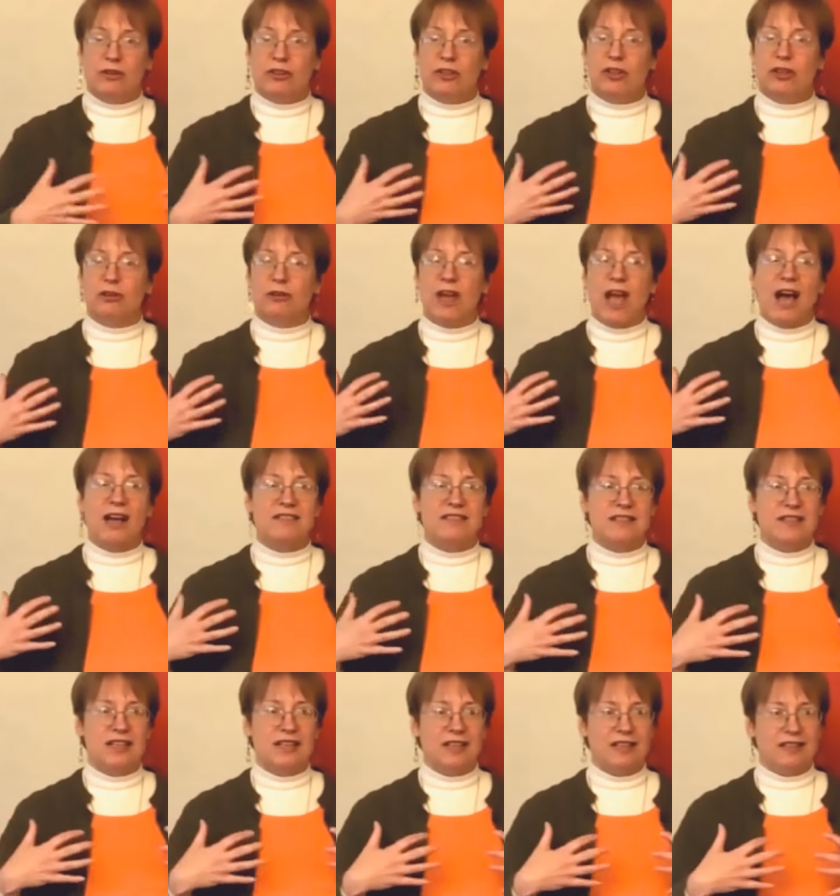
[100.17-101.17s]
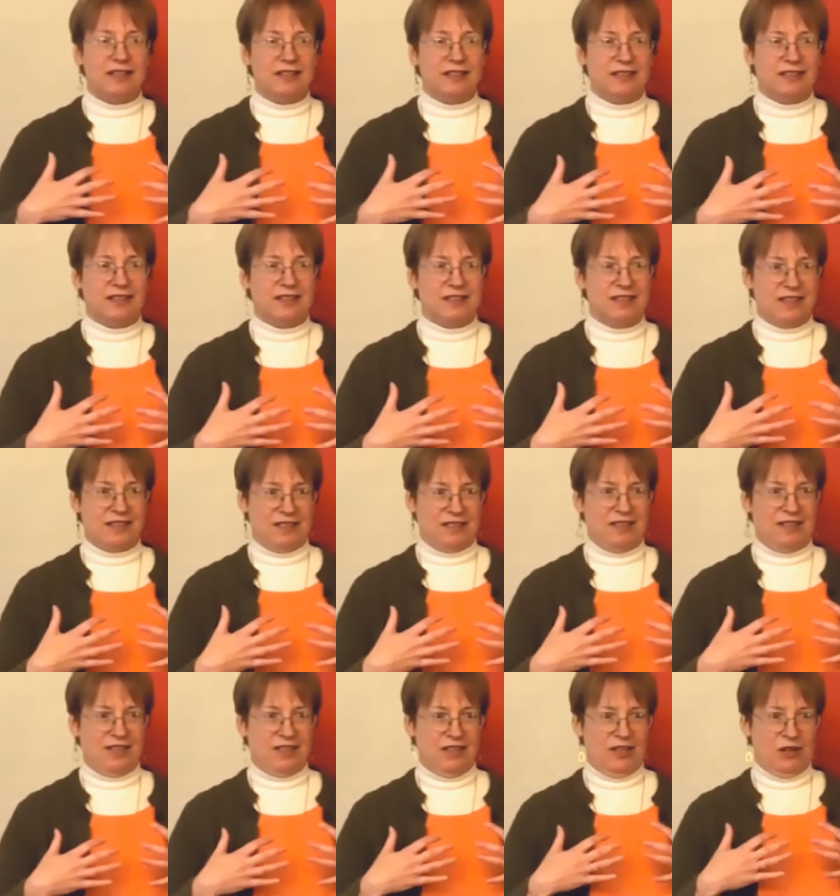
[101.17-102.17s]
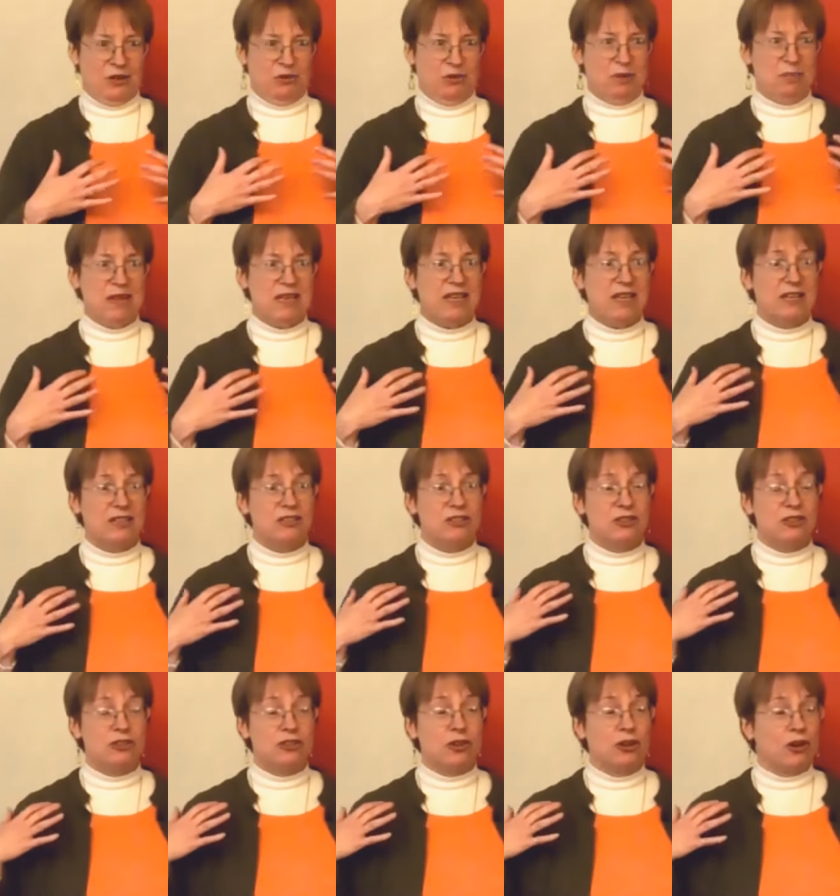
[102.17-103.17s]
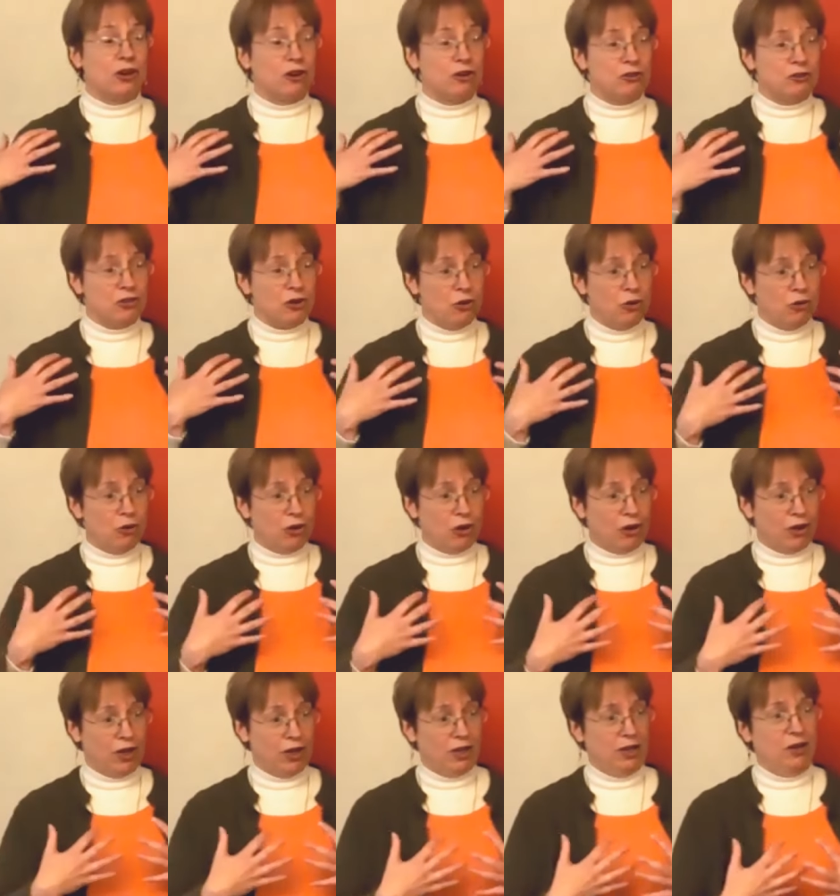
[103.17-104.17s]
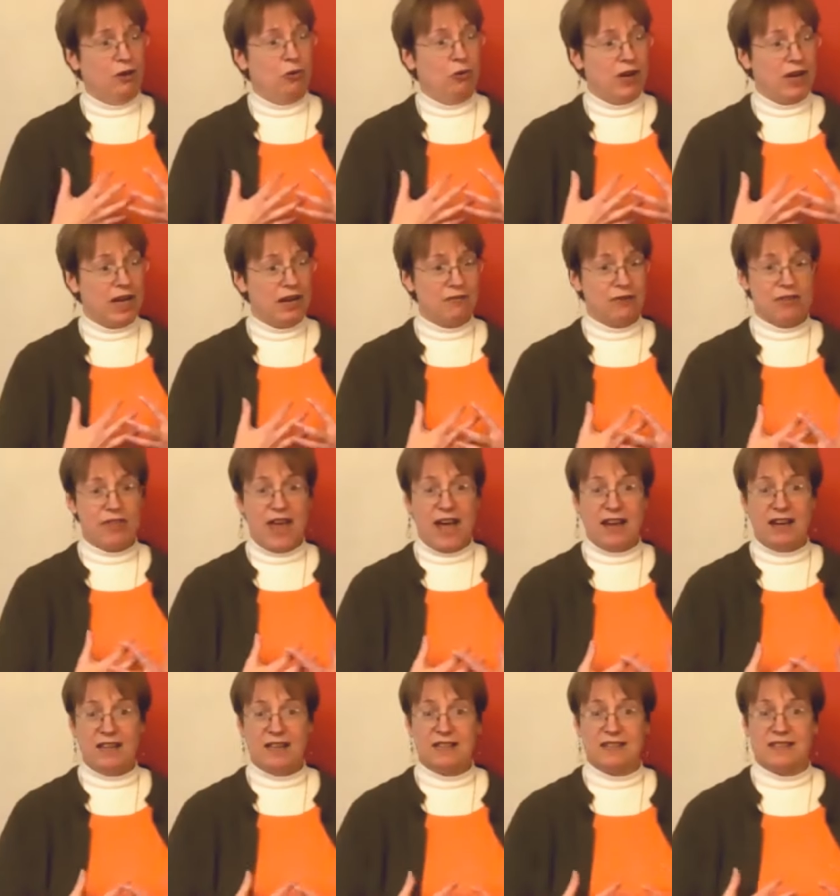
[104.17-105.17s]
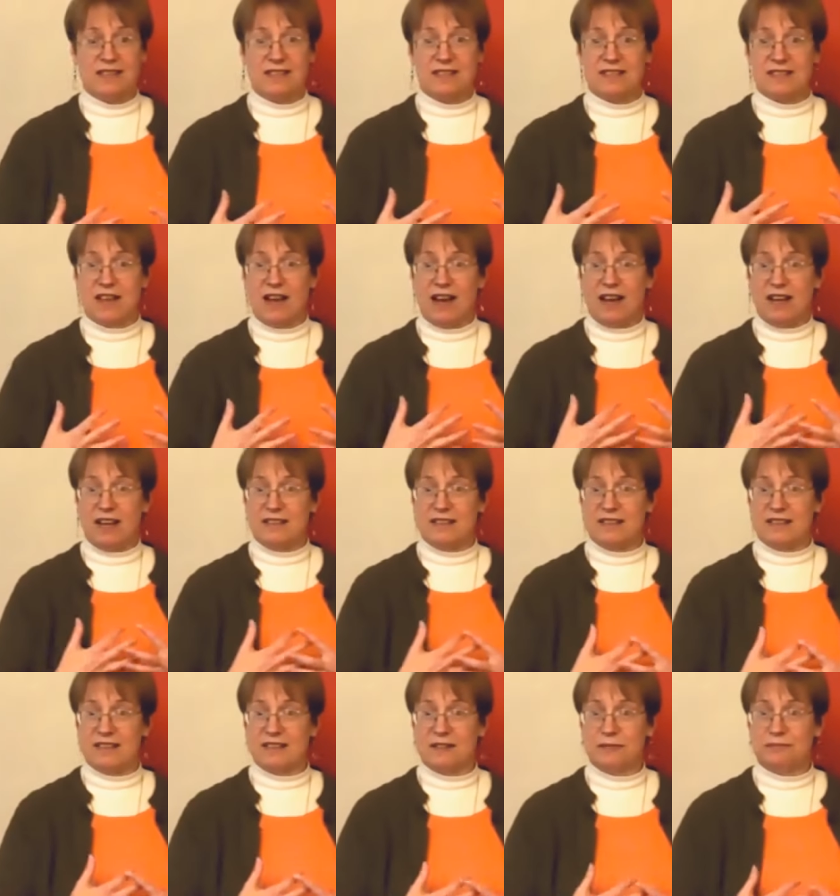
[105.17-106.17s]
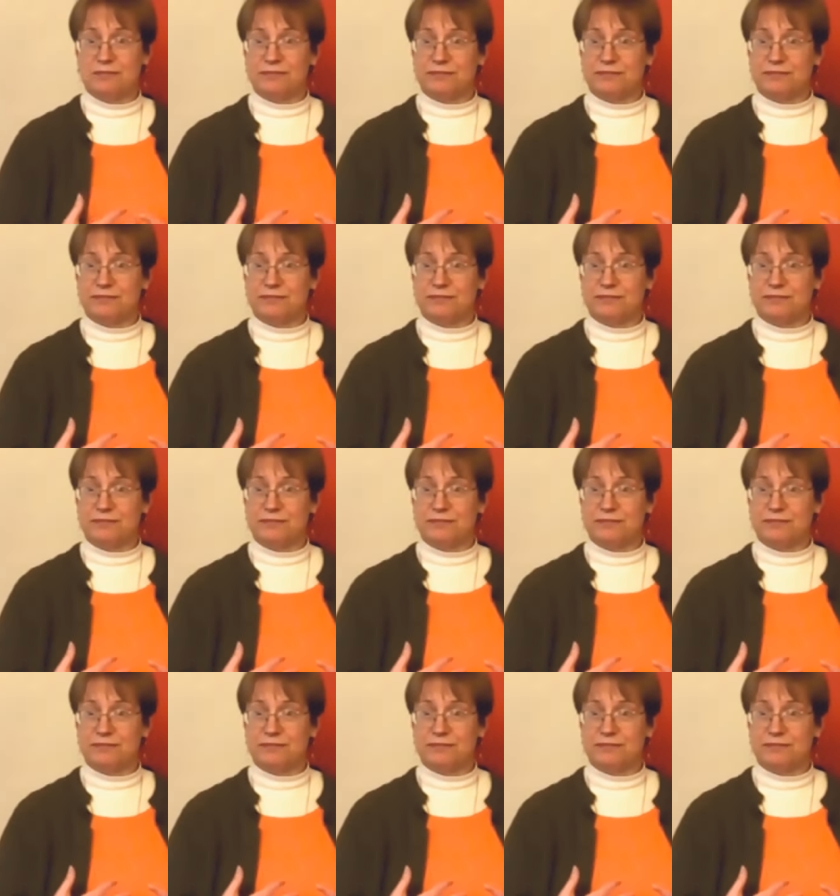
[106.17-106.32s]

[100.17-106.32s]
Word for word: Curiosity. We begin to turn toward whatever that is inside us.